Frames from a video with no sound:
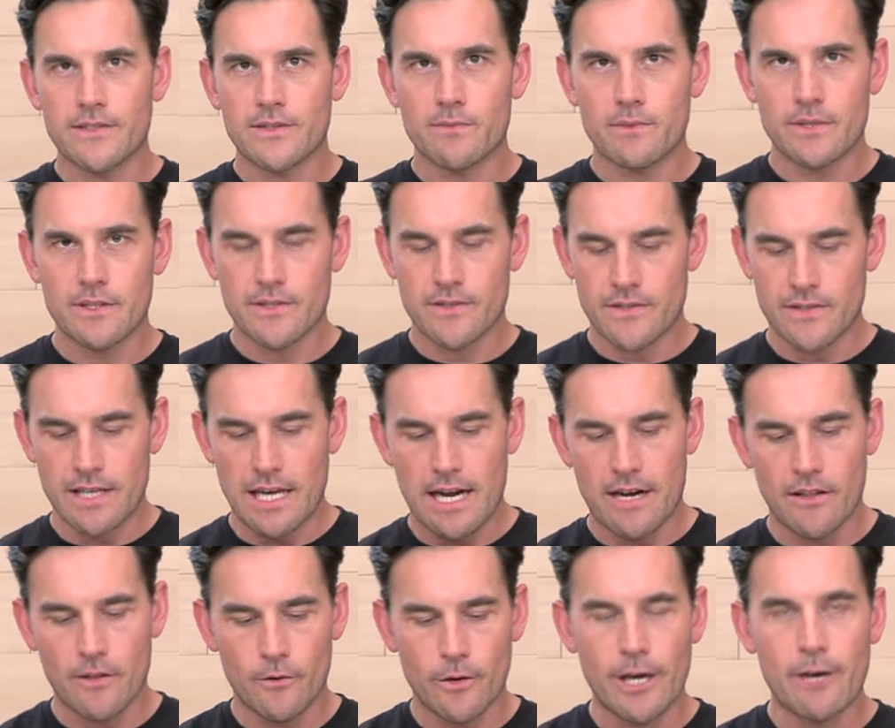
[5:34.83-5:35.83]
Let's put this
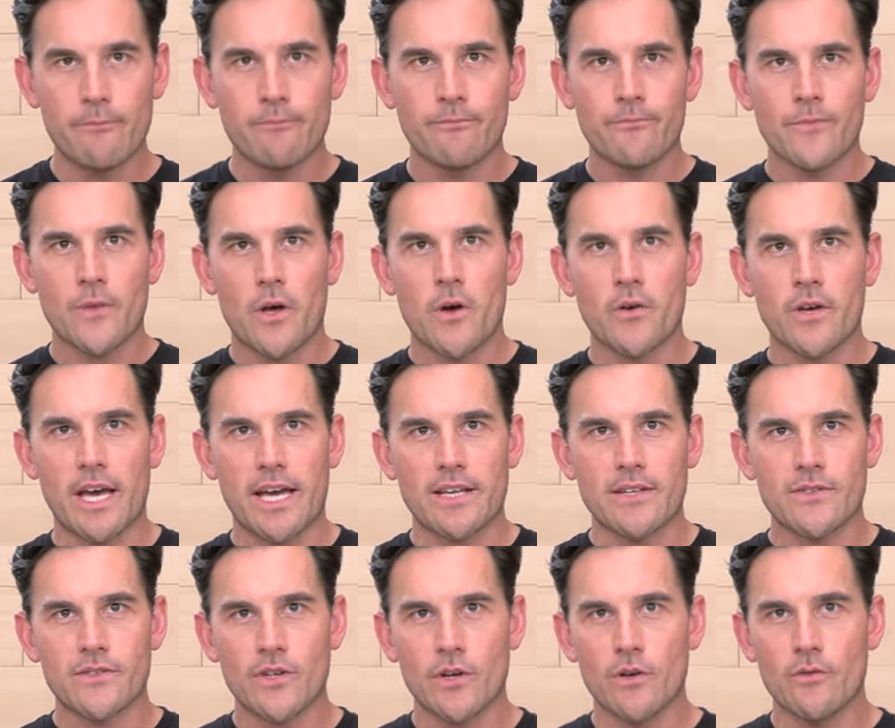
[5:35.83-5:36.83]
out of the way. Okay,
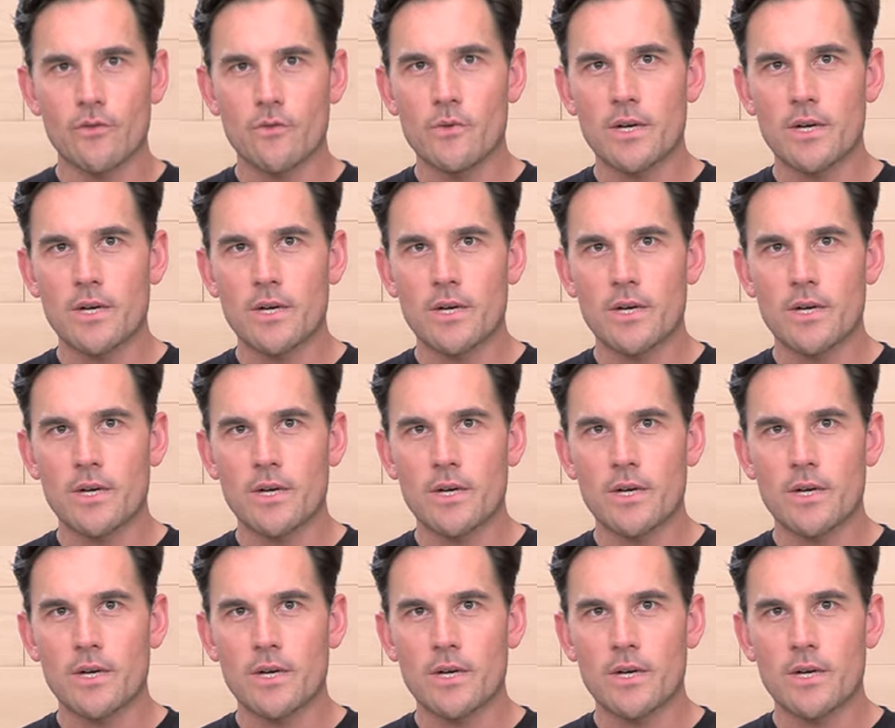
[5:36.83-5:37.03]
so if